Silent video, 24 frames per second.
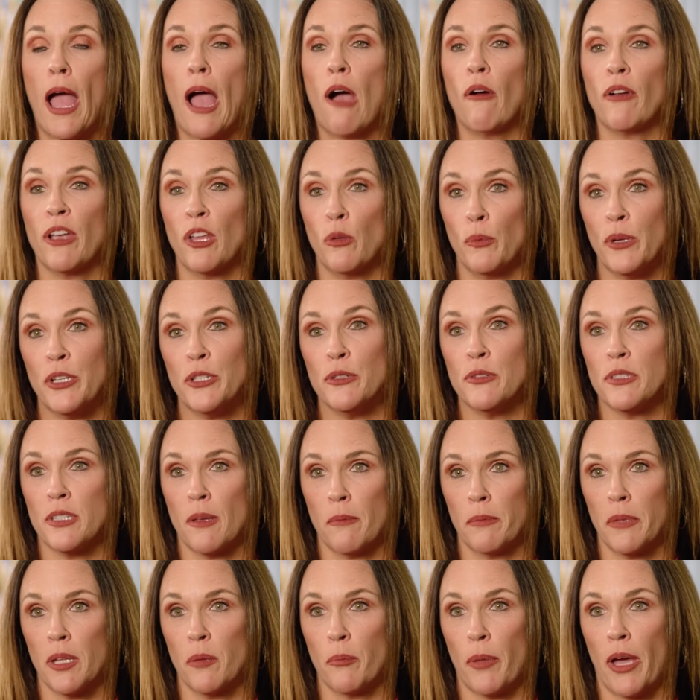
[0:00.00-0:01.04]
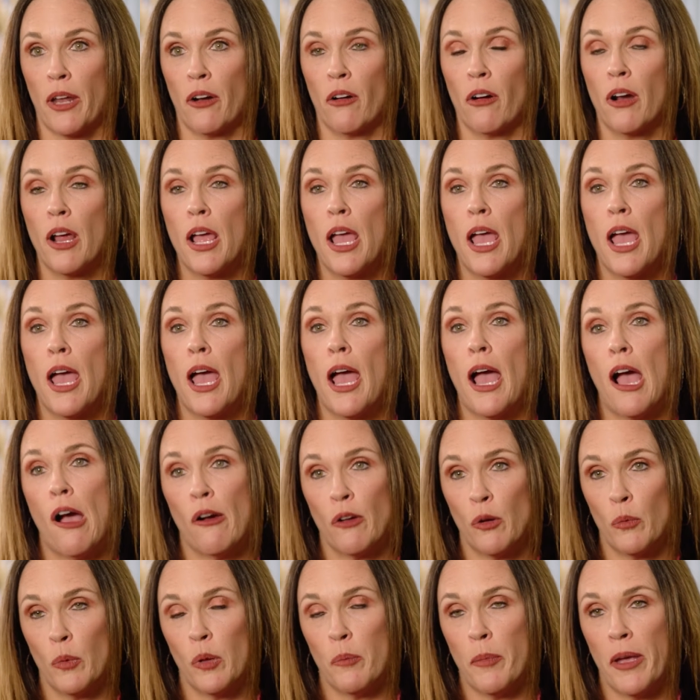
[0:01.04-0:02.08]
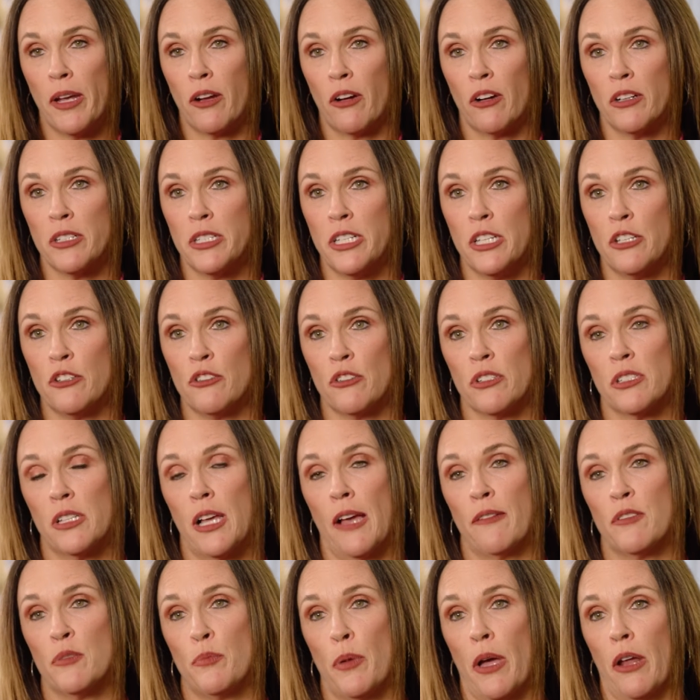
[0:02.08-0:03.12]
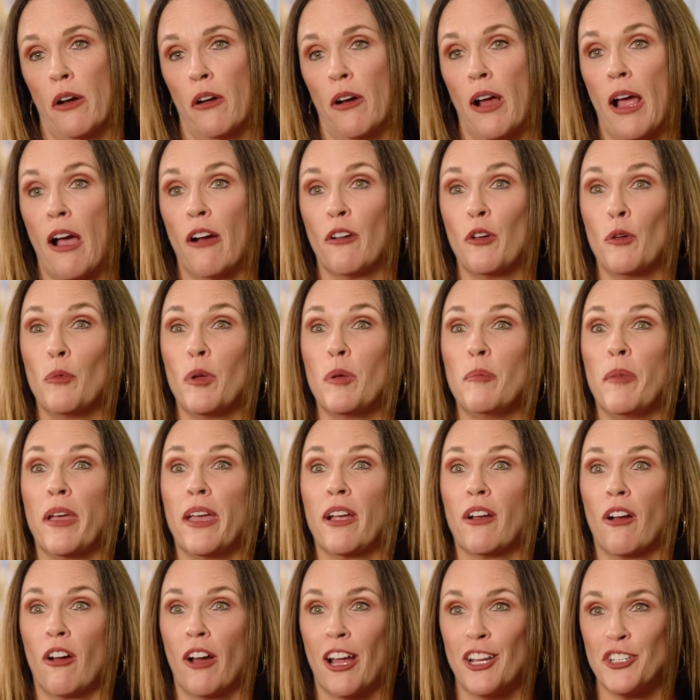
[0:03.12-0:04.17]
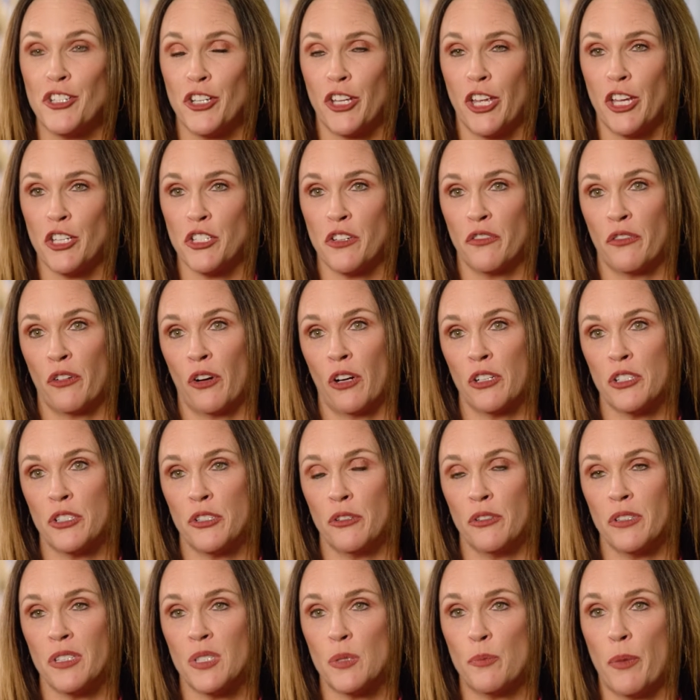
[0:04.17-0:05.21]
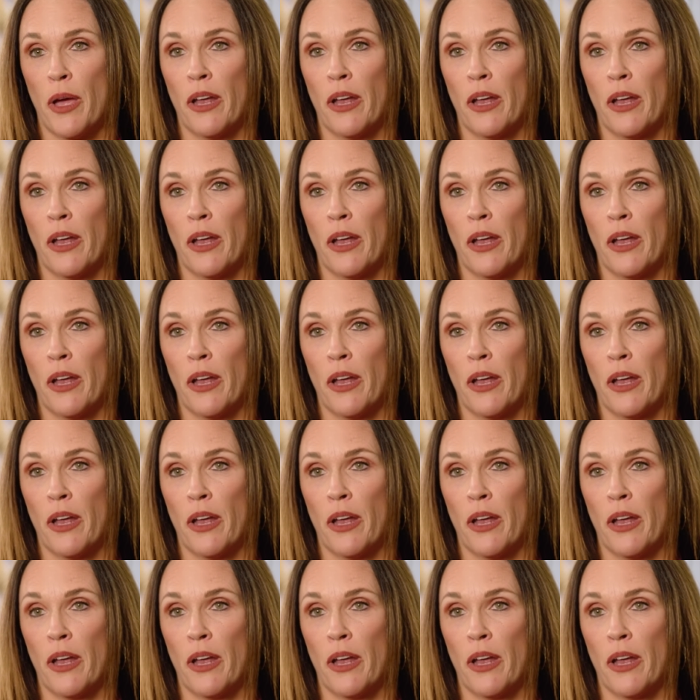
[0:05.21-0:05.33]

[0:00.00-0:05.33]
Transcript: How can we do something better? How can we make our teachers' lives better? How can we make our education for our students